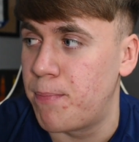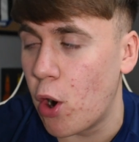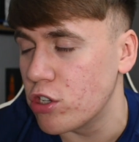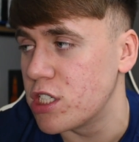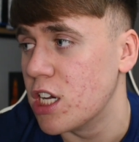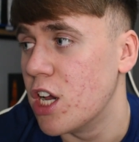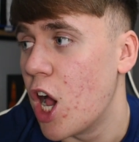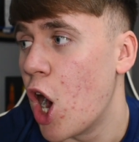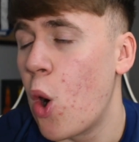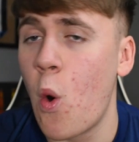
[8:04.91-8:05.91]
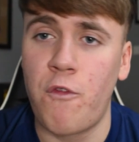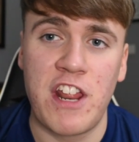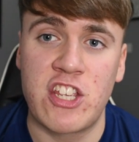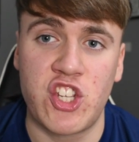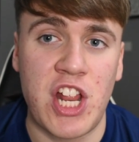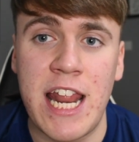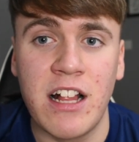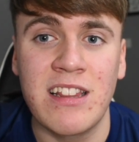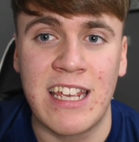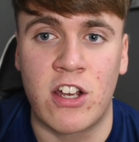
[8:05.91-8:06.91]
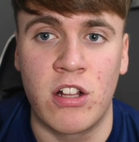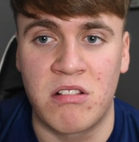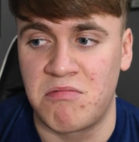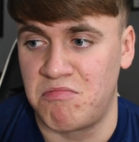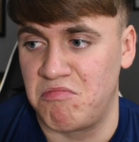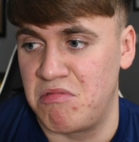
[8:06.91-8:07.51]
But hopefully it's just a little niggle.